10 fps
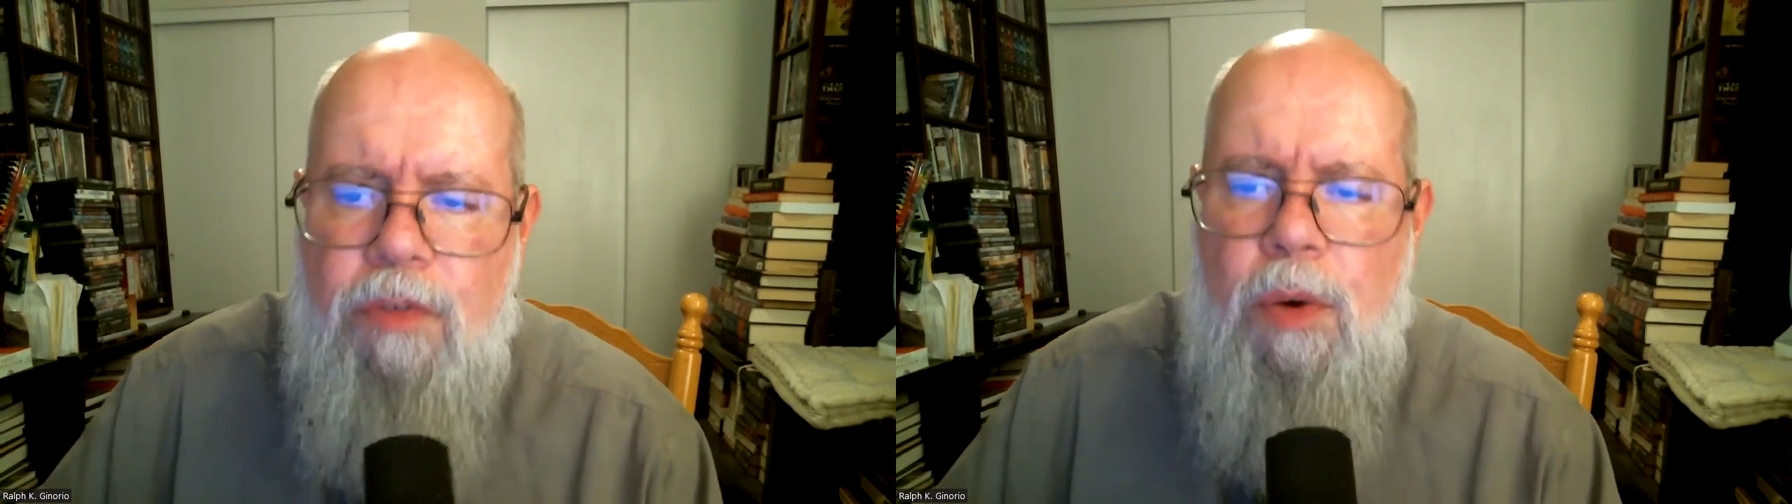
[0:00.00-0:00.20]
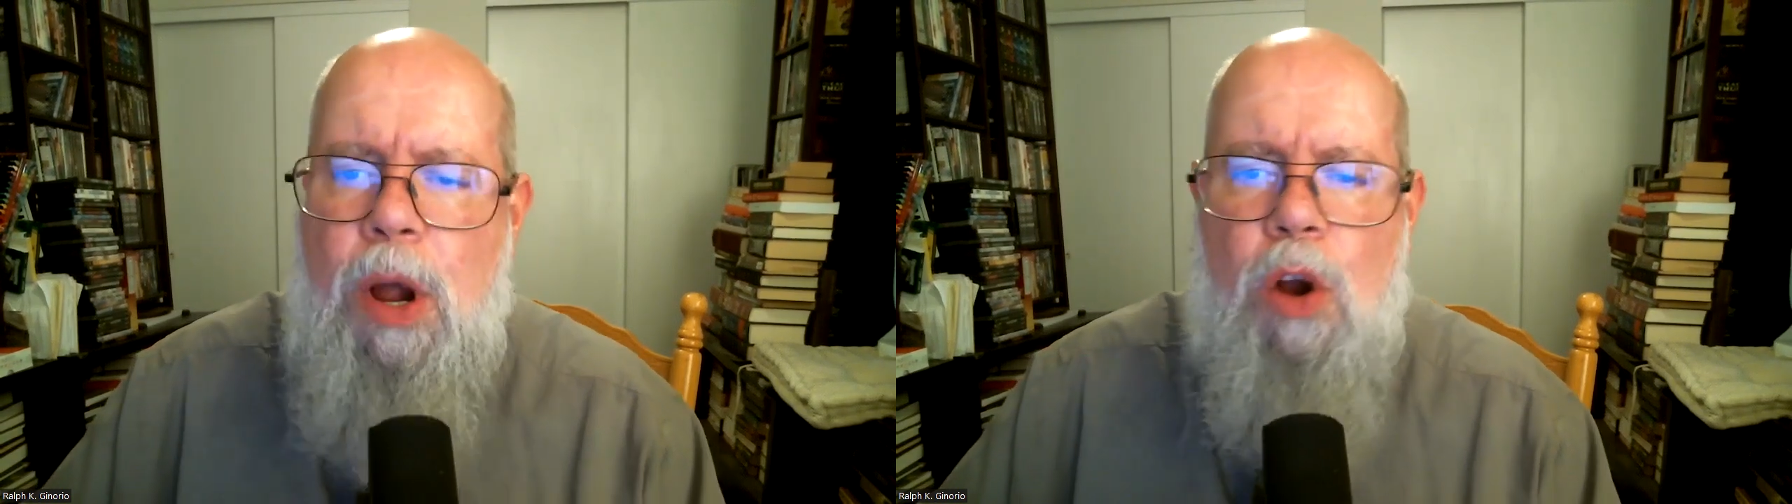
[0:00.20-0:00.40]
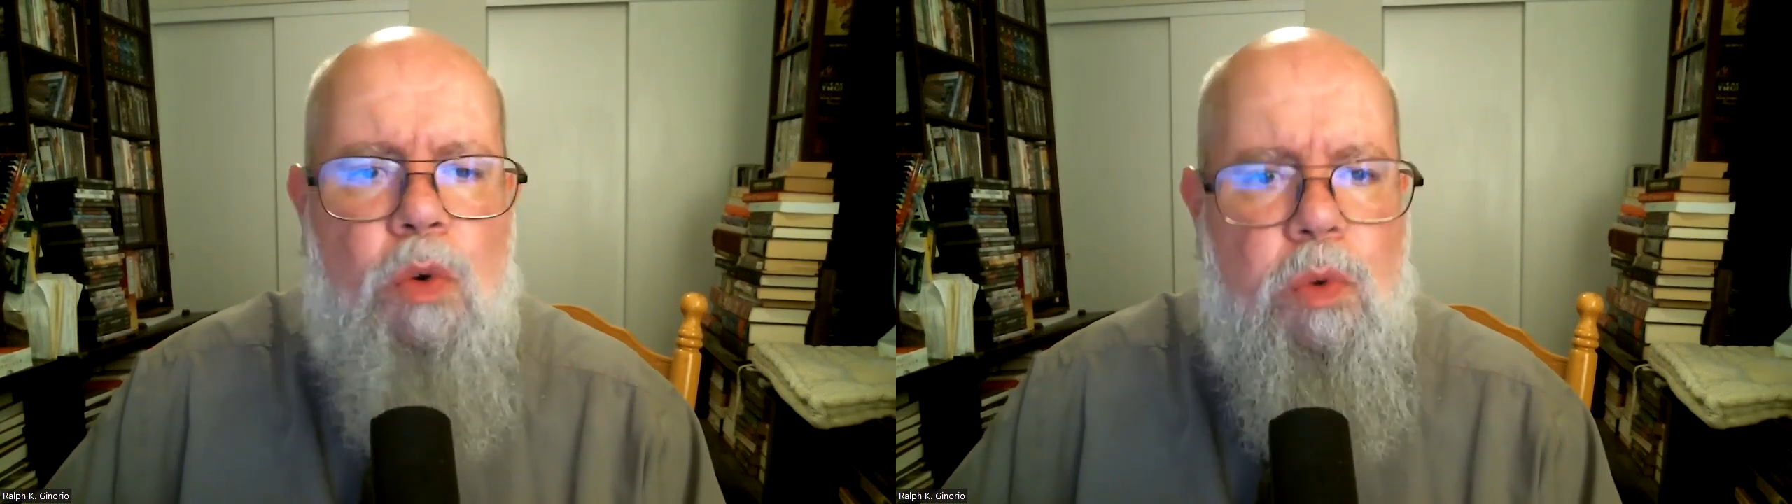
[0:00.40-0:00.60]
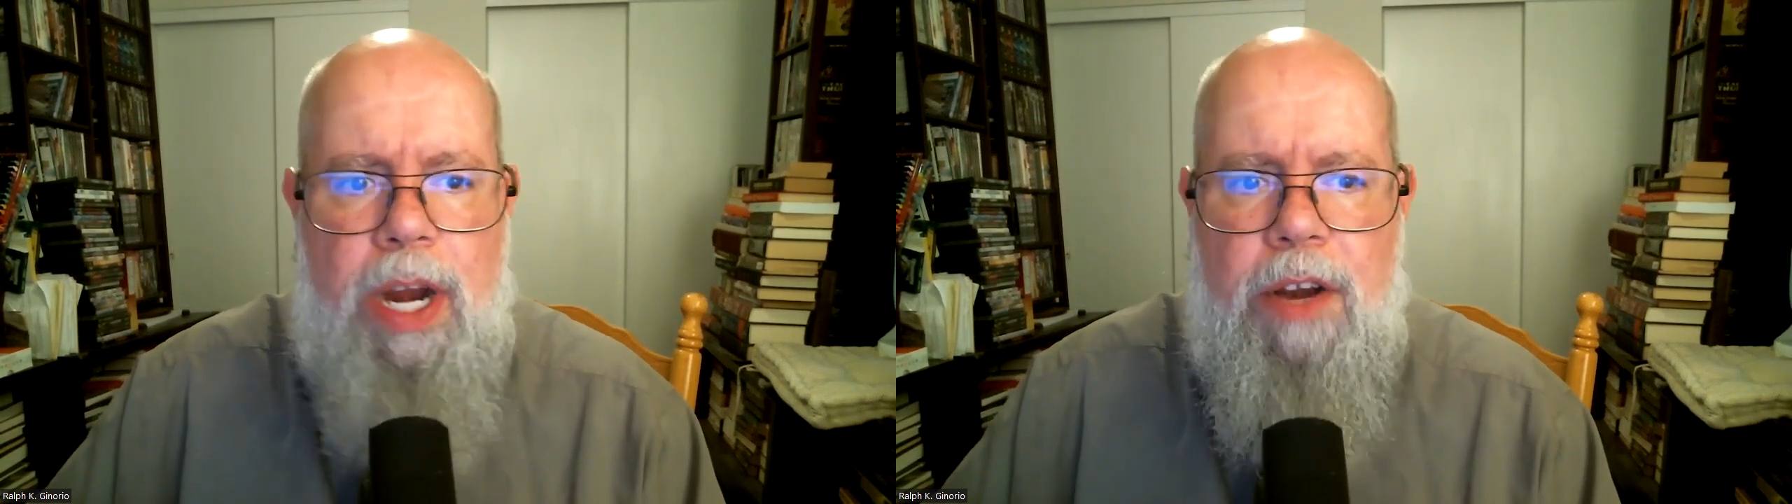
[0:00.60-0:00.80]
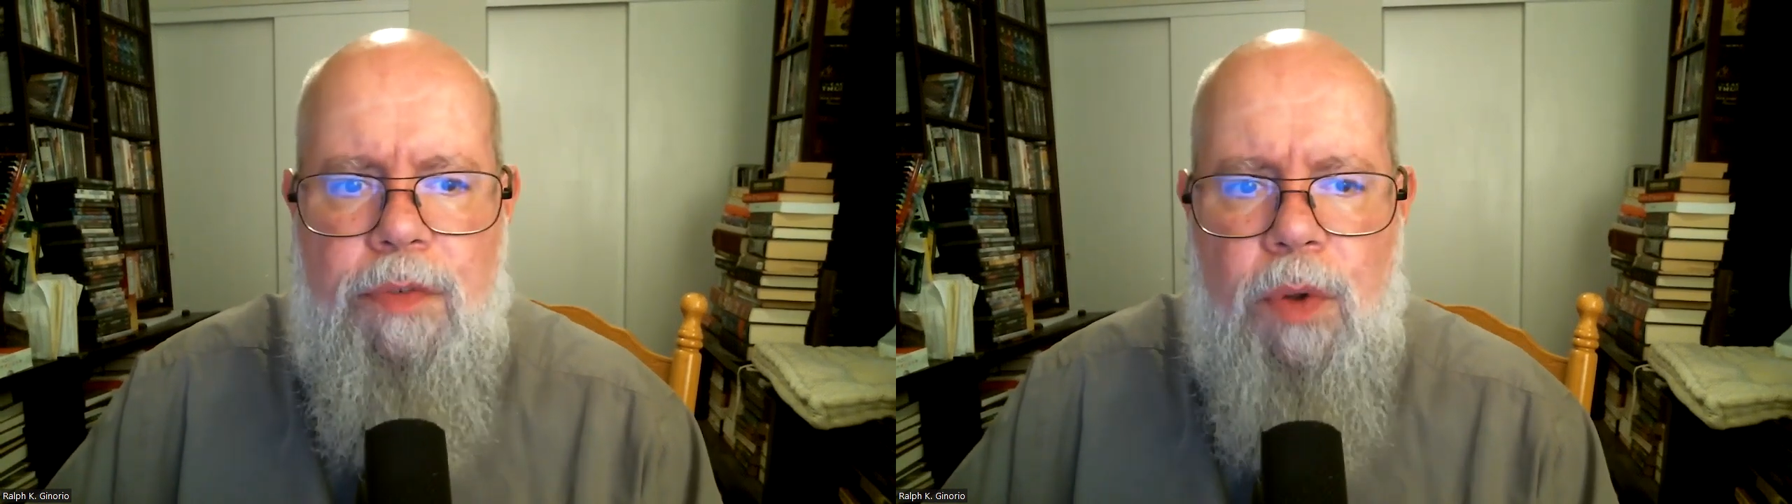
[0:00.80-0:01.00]
from a
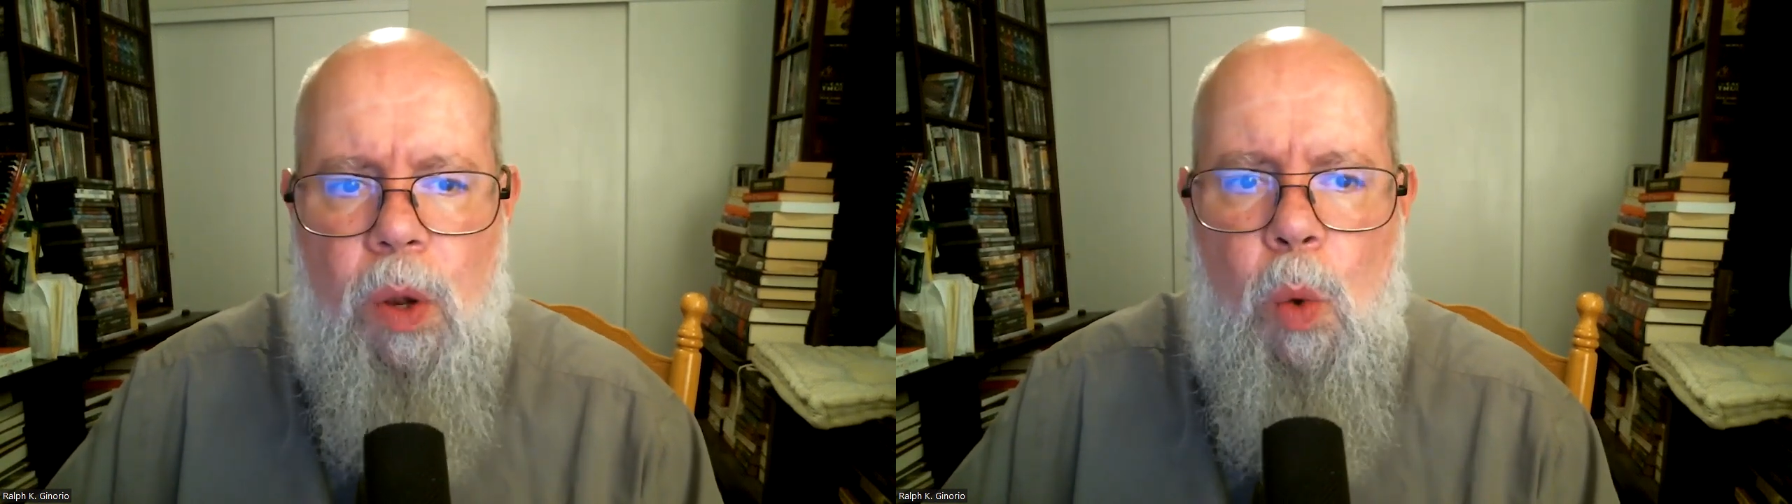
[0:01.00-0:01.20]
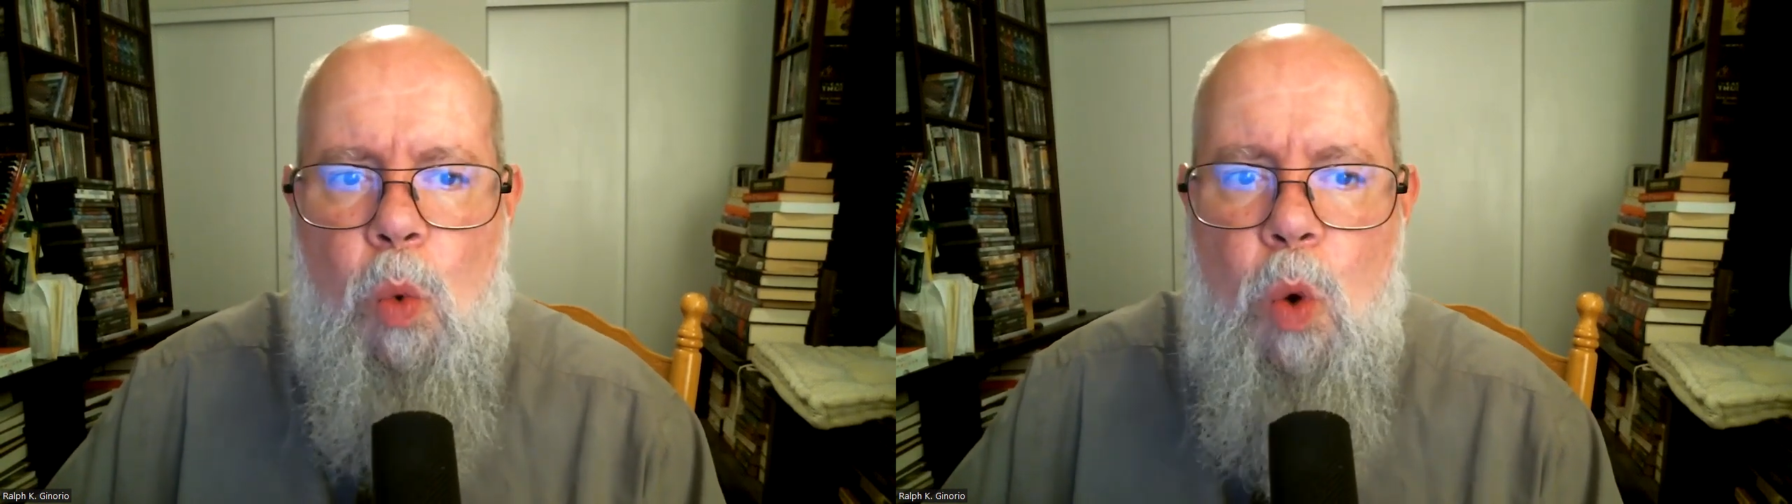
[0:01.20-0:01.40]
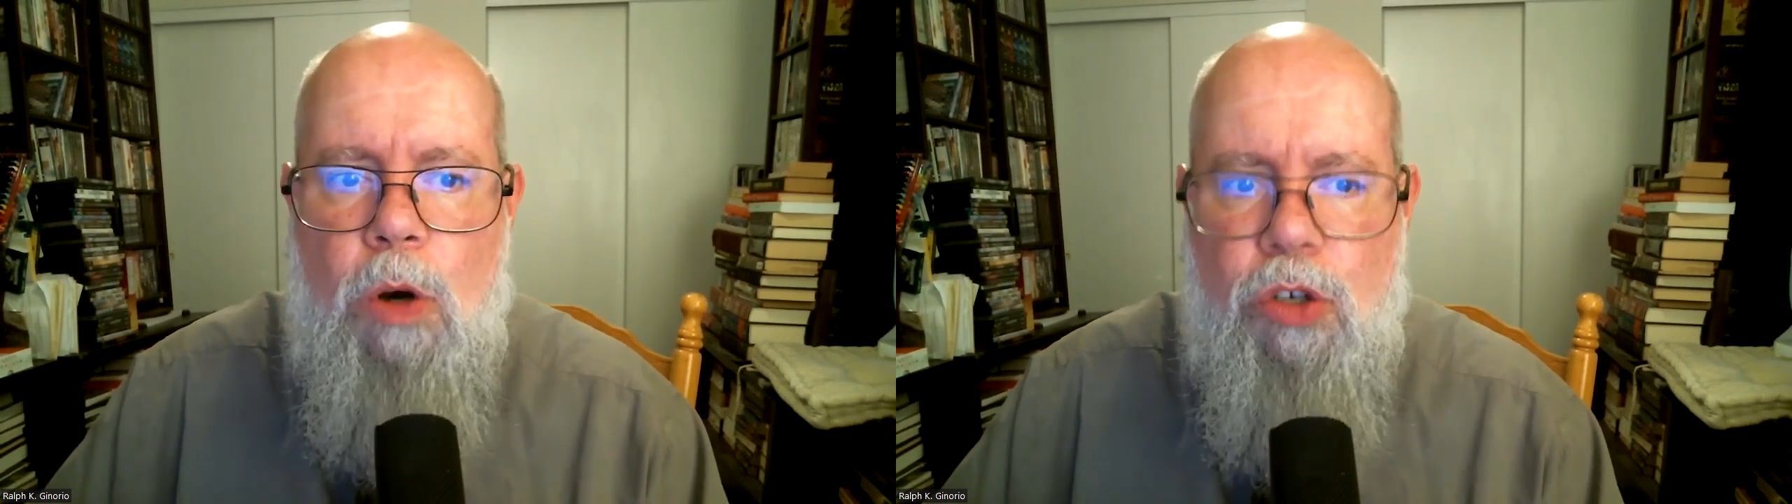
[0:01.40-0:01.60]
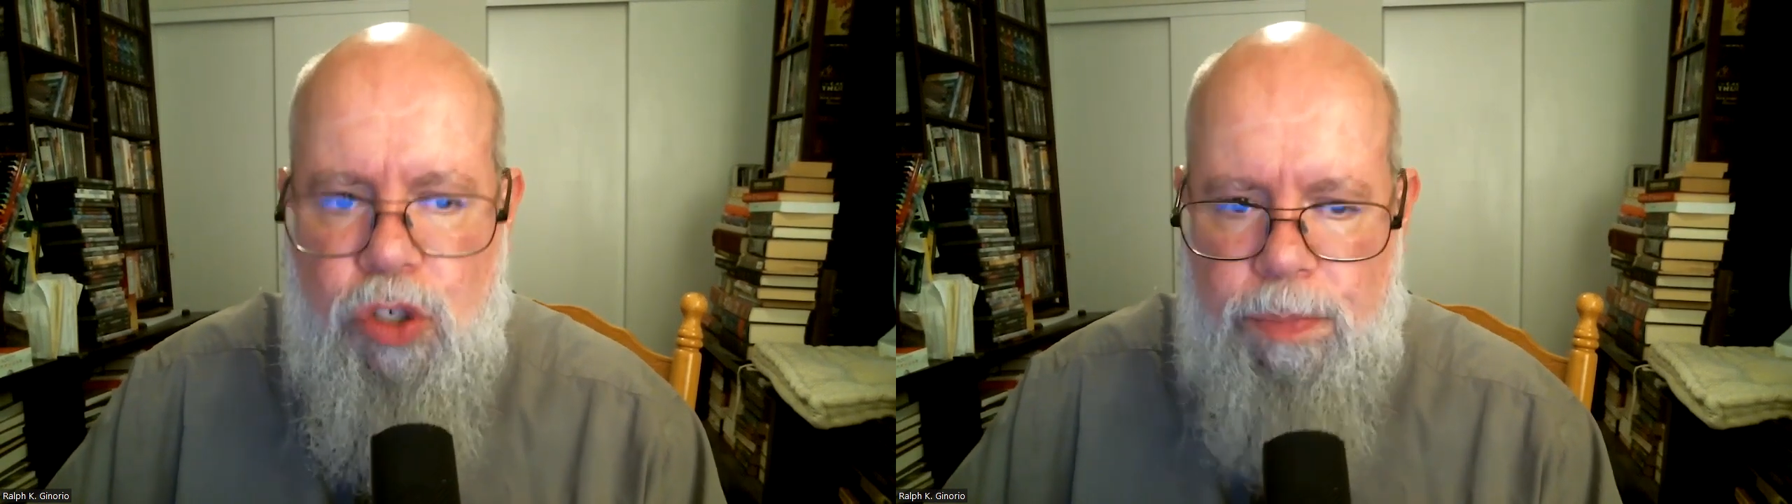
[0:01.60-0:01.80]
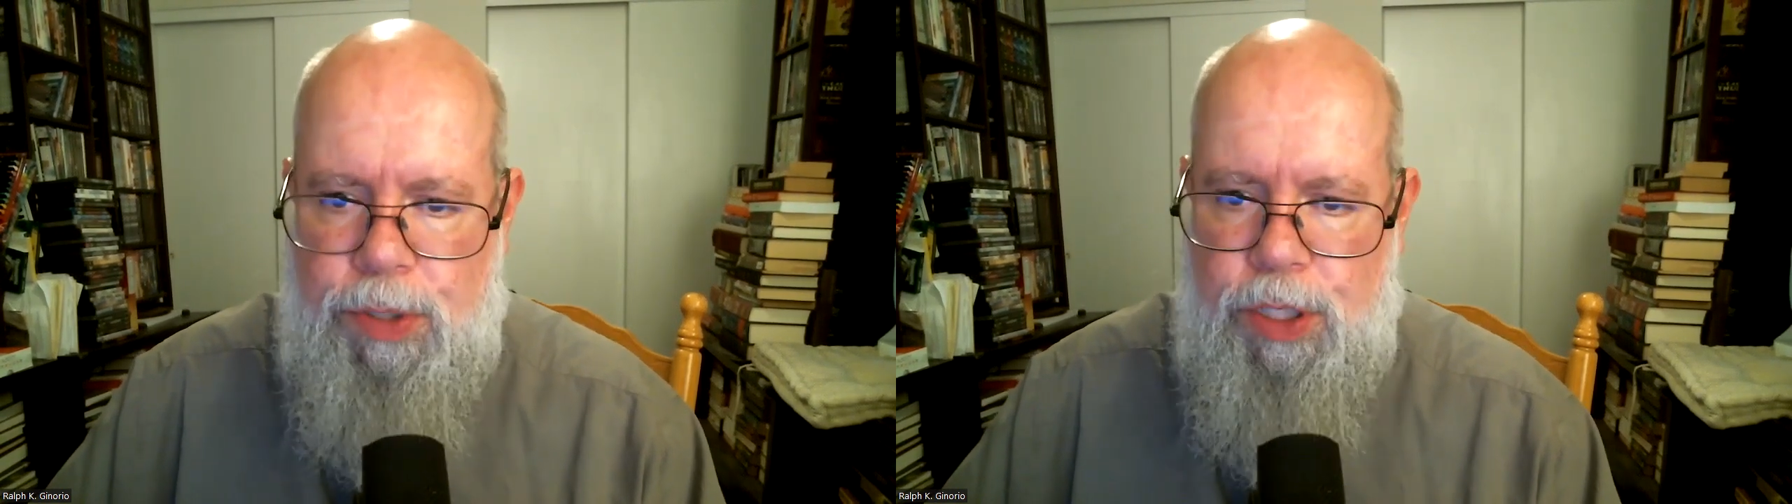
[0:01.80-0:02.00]
grateful
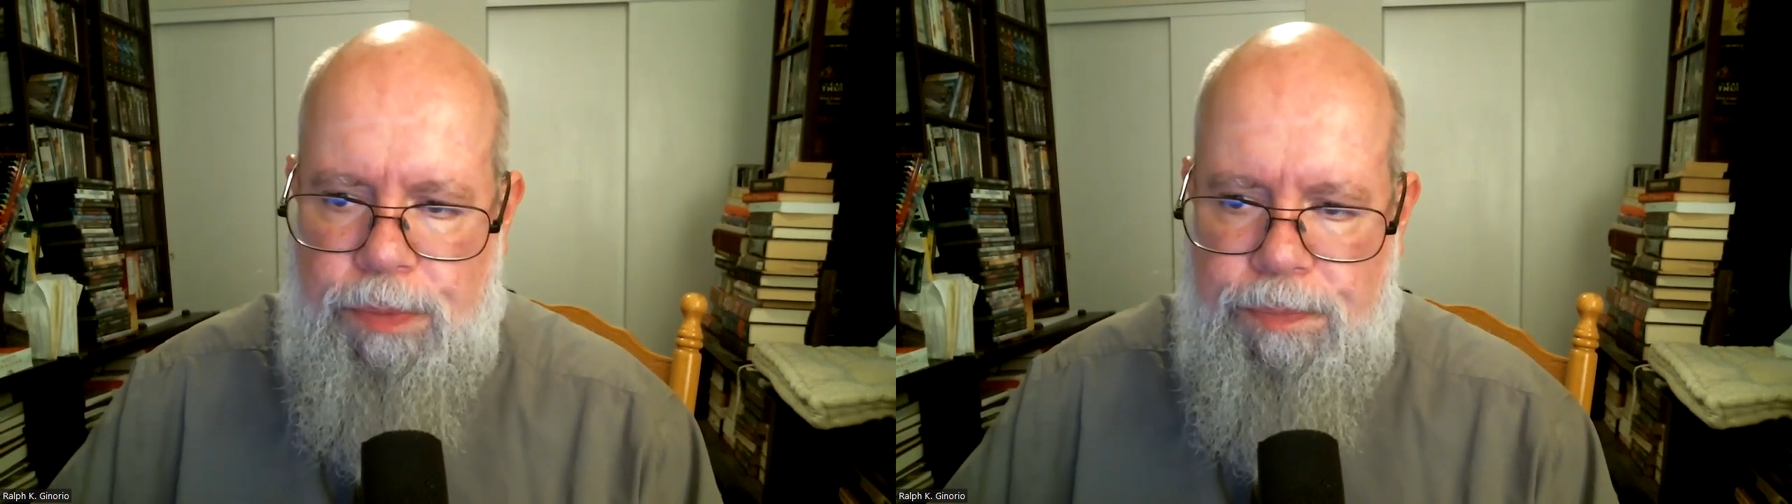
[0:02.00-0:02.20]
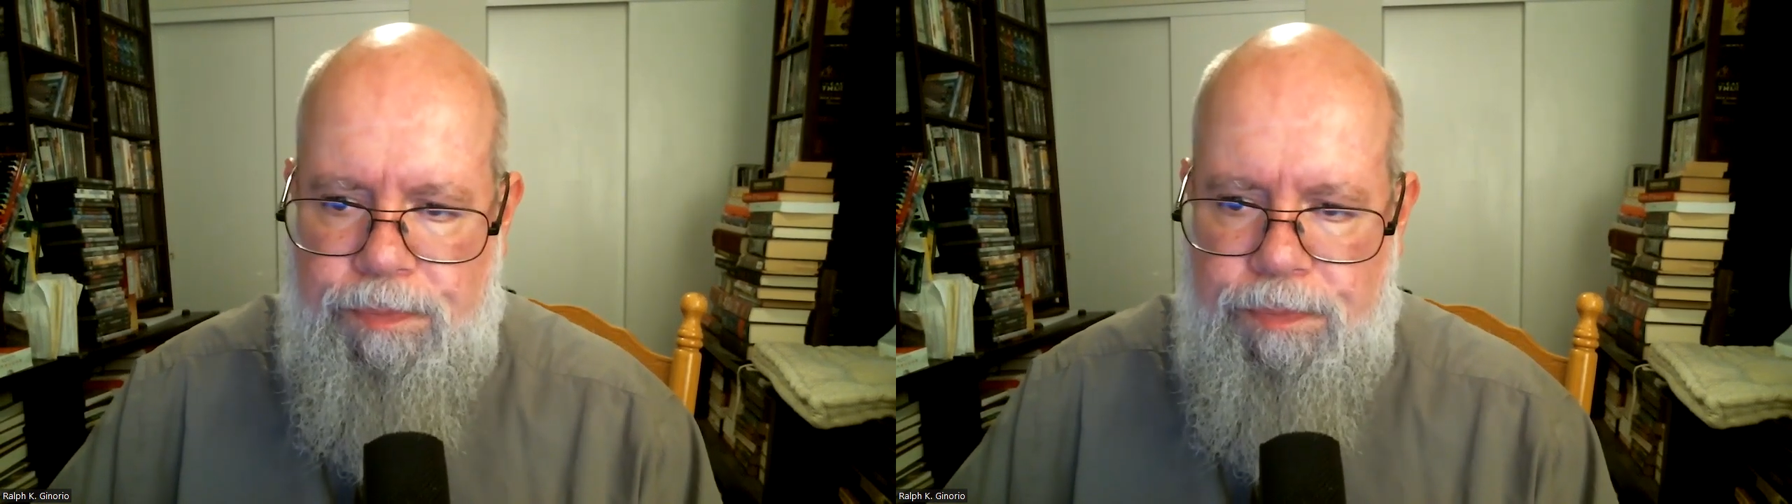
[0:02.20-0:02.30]
worshiper?